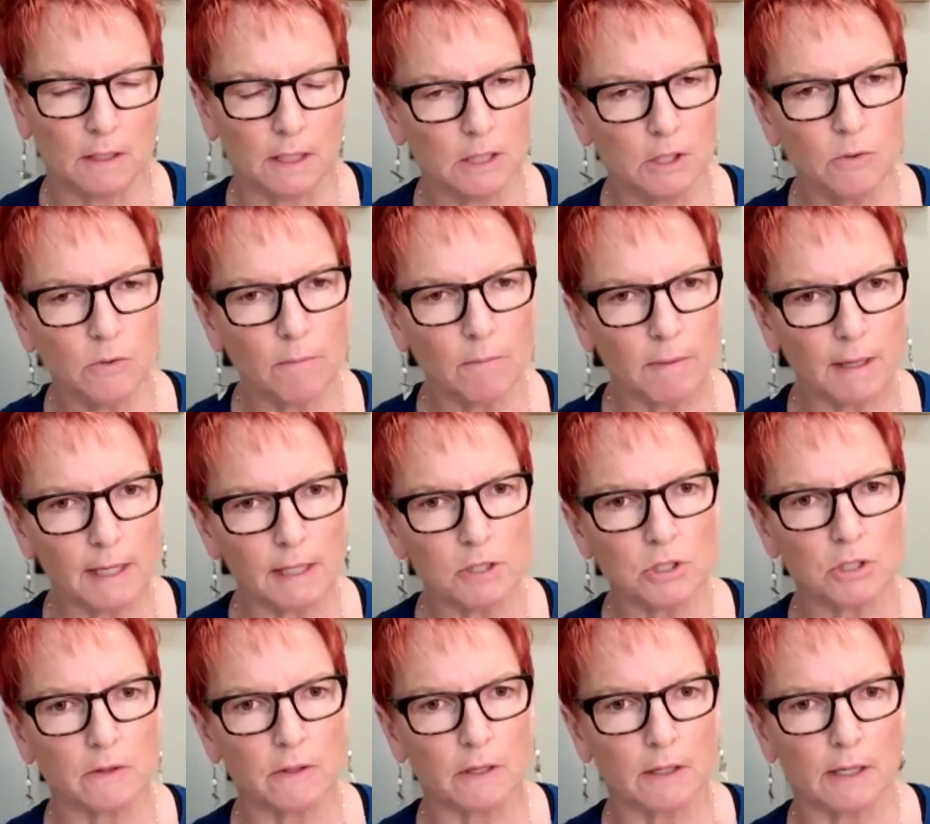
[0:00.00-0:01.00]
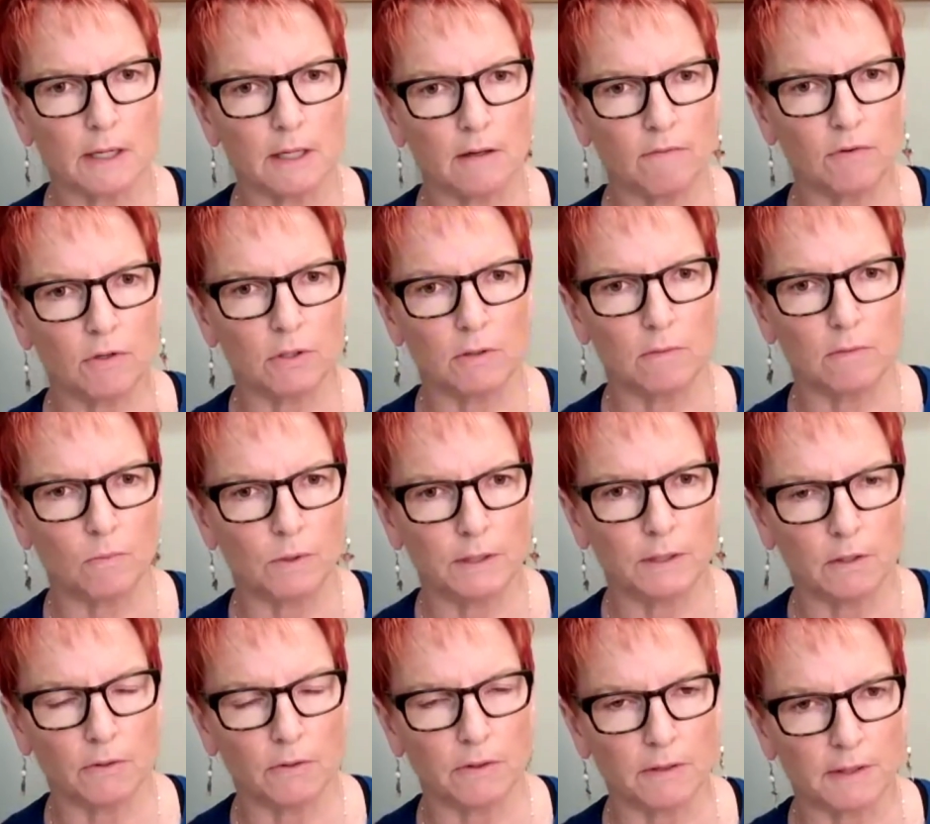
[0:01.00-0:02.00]
Can you imagine the kind of
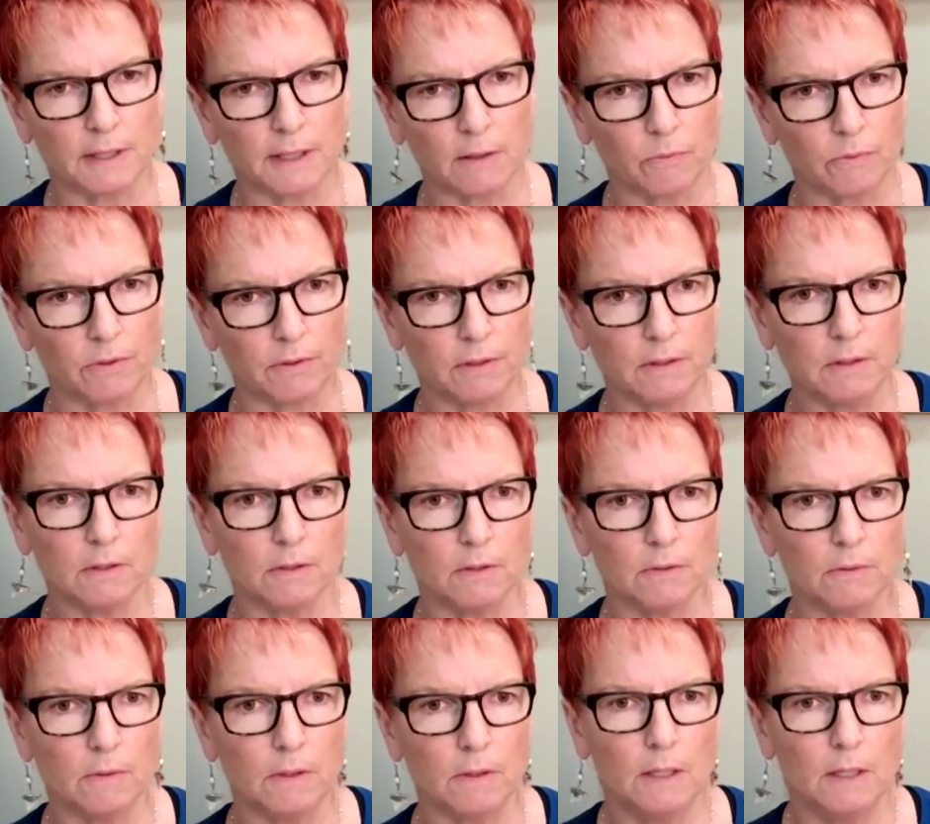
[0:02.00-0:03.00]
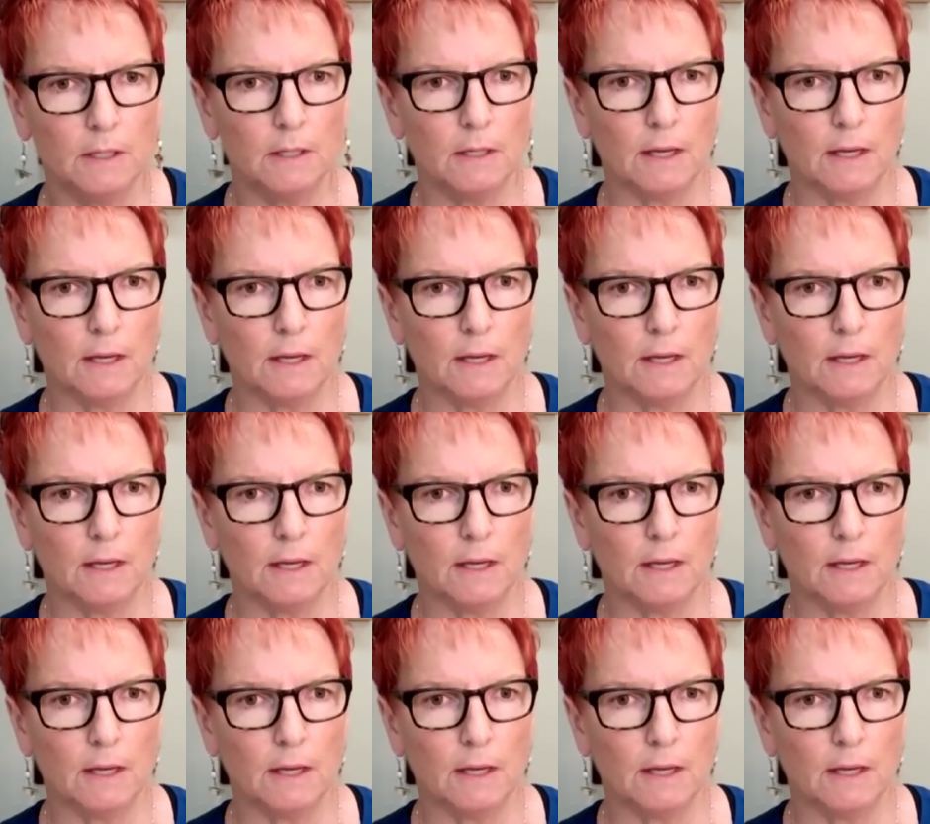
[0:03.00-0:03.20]
goodwill that that would do?